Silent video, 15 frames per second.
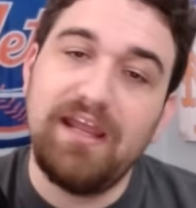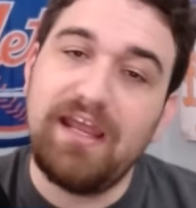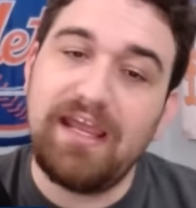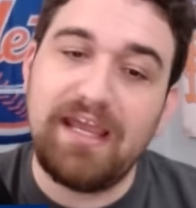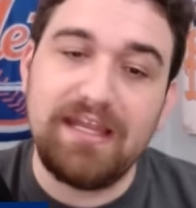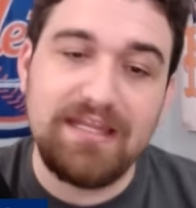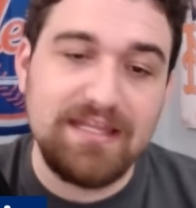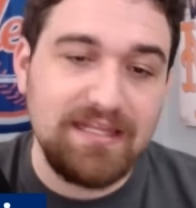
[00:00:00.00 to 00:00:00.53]

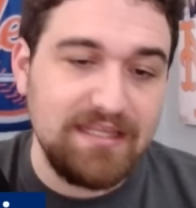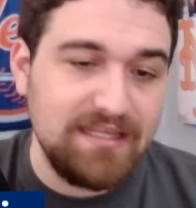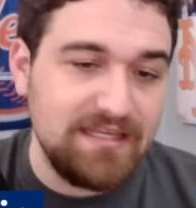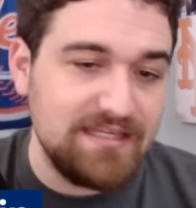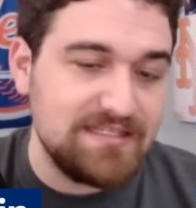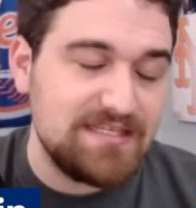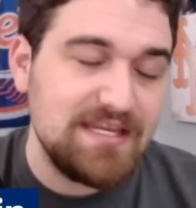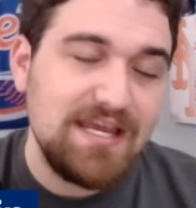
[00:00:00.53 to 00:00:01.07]
And it
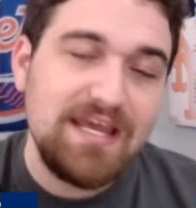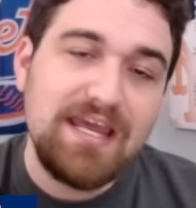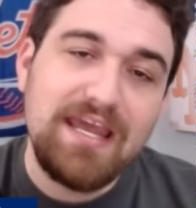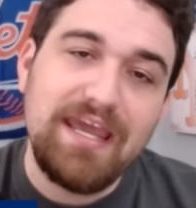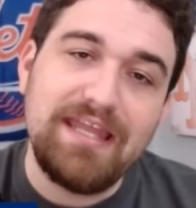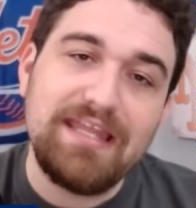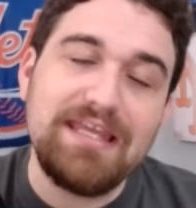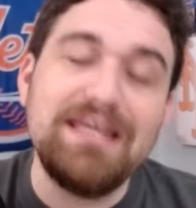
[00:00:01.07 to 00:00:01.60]
is
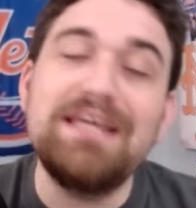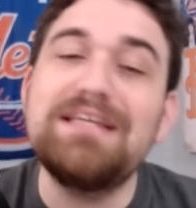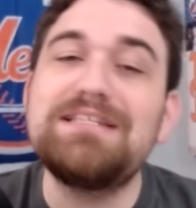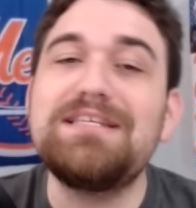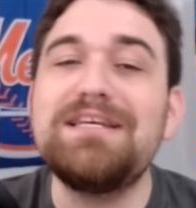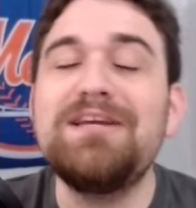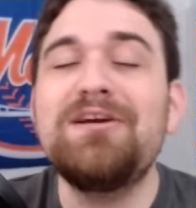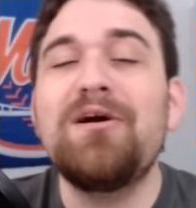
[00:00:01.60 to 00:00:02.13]
an
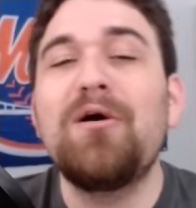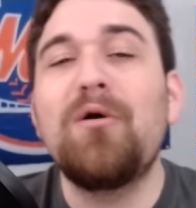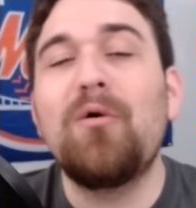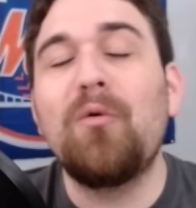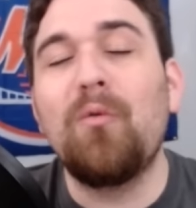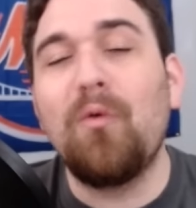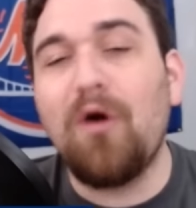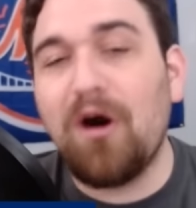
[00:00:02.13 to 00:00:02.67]
easy
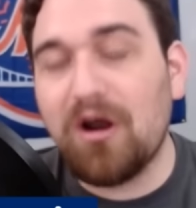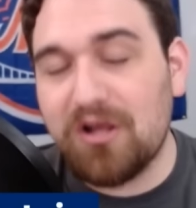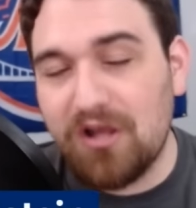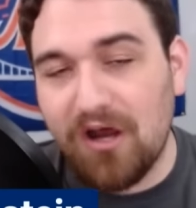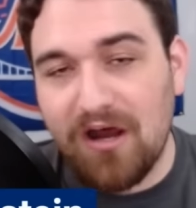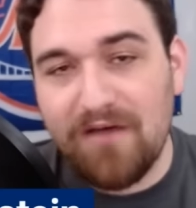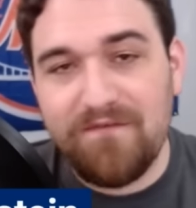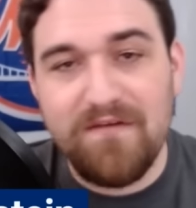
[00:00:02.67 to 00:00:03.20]

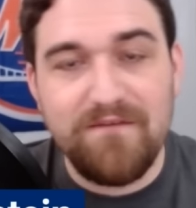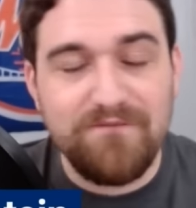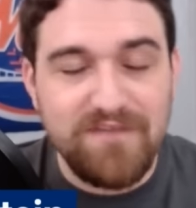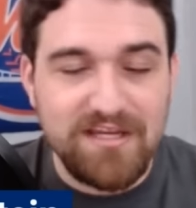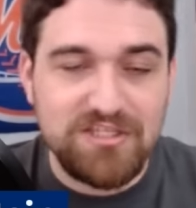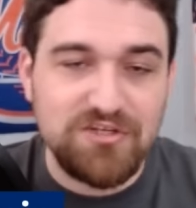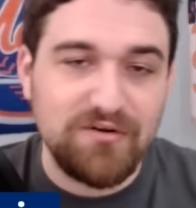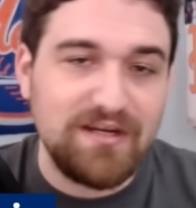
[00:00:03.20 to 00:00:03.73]
walk-off
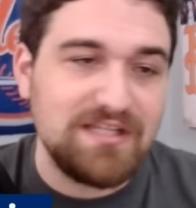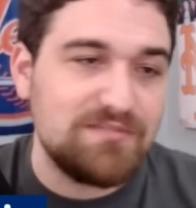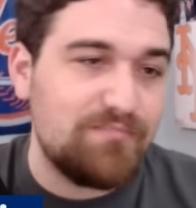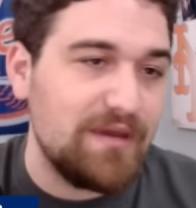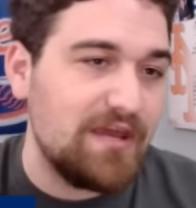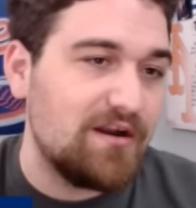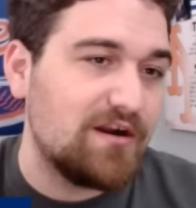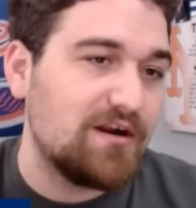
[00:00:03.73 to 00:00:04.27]
victory as
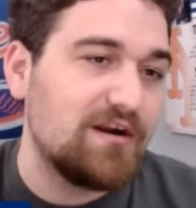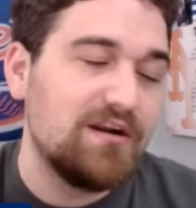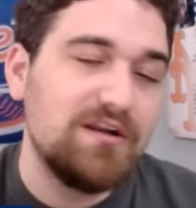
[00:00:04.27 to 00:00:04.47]
Bader